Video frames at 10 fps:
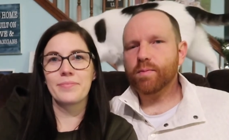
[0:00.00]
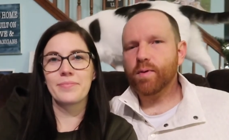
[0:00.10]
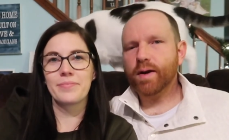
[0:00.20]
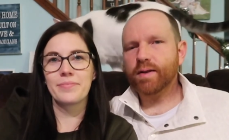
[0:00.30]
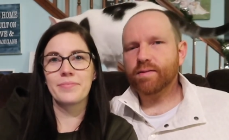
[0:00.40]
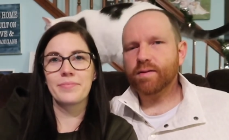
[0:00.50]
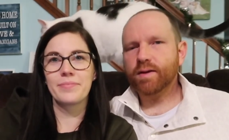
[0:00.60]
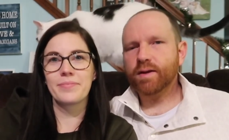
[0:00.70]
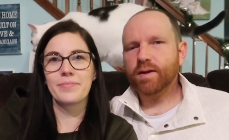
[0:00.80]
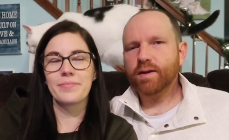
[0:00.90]
Speaker 1: their
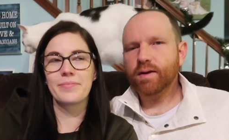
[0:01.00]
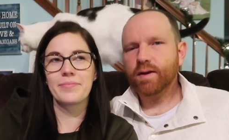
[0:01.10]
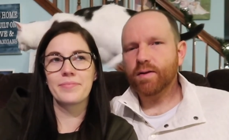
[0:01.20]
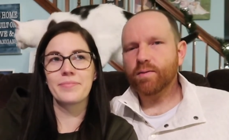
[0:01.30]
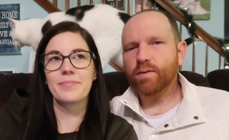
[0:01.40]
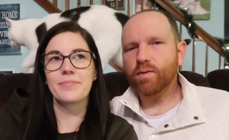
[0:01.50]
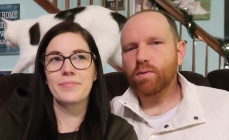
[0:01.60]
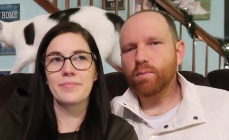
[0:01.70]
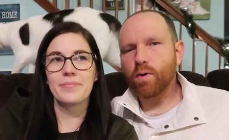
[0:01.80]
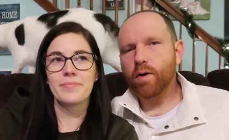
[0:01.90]
pregnancy and were
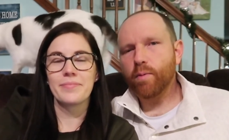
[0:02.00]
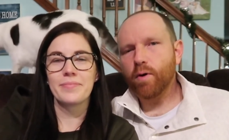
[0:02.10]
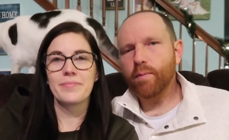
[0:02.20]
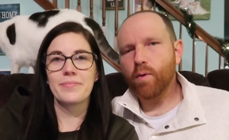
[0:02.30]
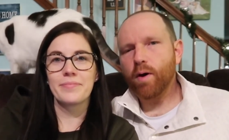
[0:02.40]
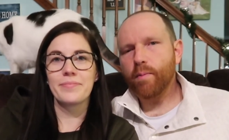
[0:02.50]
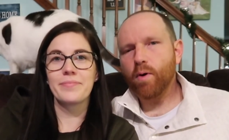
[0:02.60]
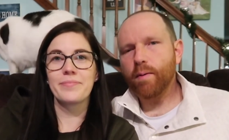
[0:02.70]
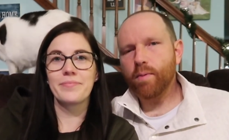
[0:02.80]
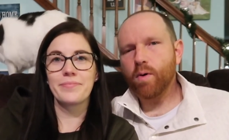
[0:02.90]
told boy, boy, boy,
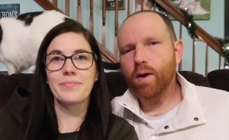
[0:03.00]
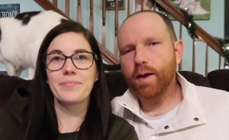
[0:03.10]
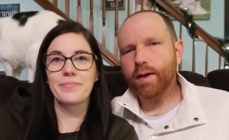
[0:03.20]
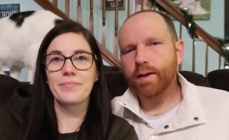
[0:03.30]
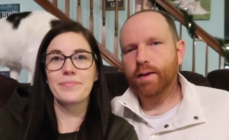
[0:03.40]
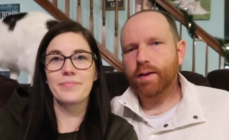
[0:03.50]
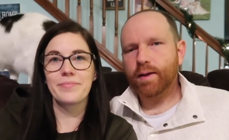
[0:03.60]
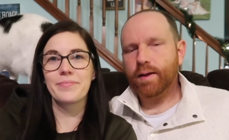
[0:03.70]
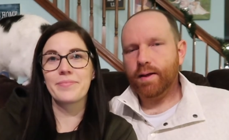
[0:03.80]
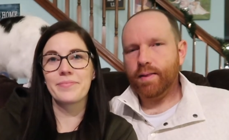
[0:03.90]
boy, boy
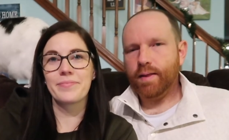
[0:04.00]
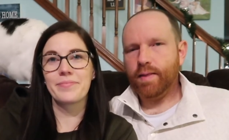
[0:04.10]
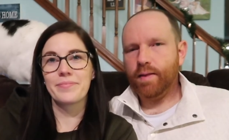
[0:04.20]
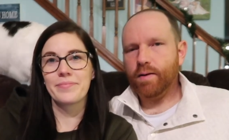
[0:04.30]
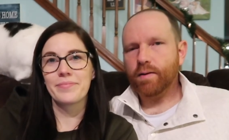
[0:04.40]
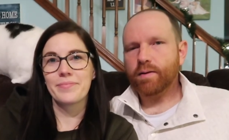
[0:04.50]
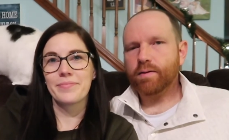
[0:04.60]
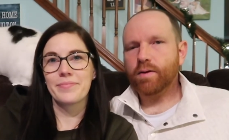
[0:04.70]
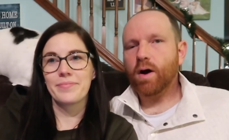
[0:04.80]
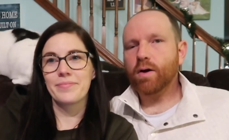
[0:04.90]
and then their
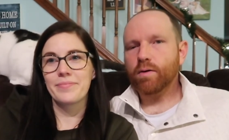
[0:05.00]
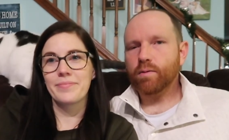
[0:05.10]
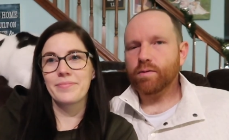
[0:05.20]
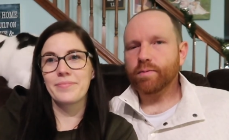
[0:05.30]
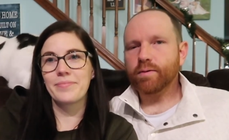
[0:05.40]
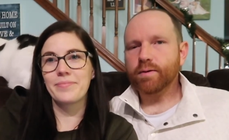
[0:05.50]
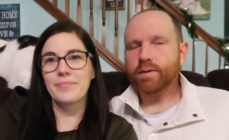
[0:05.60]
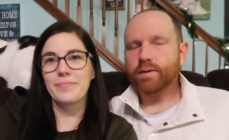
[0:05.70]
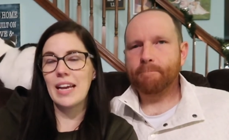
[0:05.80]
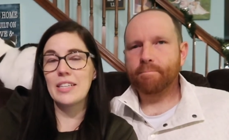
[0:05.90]
daughter was
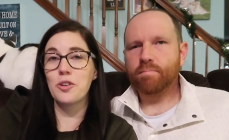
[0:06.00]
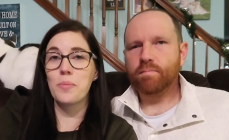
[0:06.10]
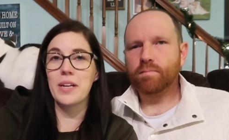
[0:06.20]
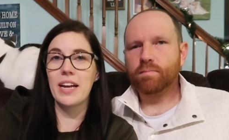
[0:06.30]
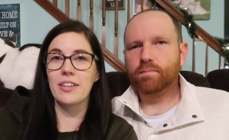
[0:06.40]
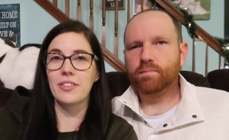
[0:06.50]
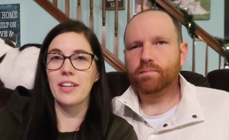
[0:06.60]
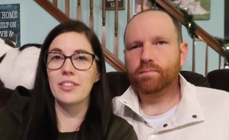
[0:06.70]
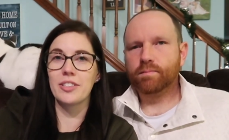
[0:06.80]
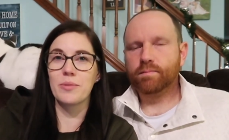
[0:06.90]
born.
Speaker 2: I told my doctor
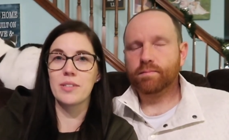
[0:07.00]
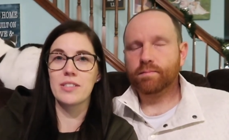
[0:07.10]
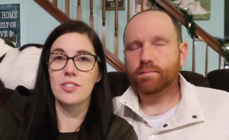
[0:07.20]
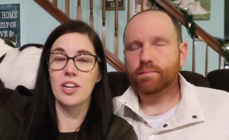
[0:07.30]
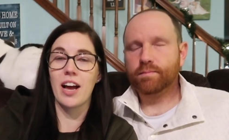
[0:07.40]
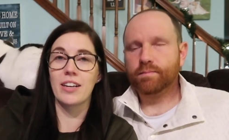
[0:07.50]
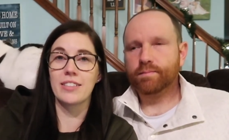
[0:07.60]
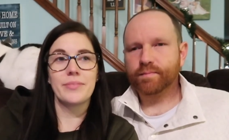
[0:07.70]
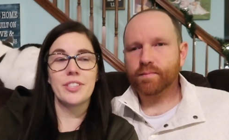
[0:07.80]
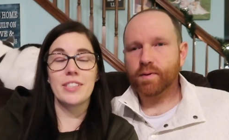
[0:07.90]
that and she was shocked.
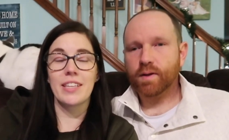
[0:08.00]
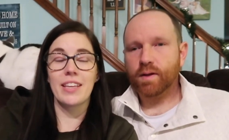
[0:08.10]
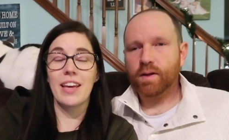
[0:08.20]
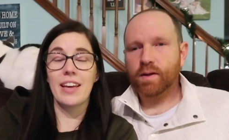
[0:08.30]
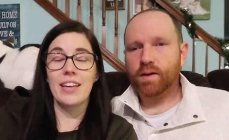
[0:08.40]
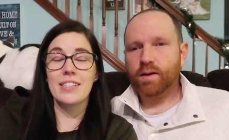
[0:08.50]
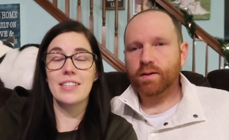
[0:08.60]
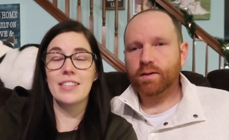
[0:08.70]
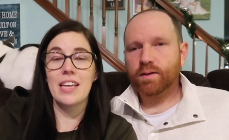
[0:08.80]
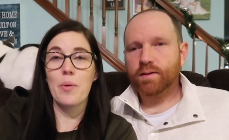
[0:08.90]
She's like, yeah, I guess it does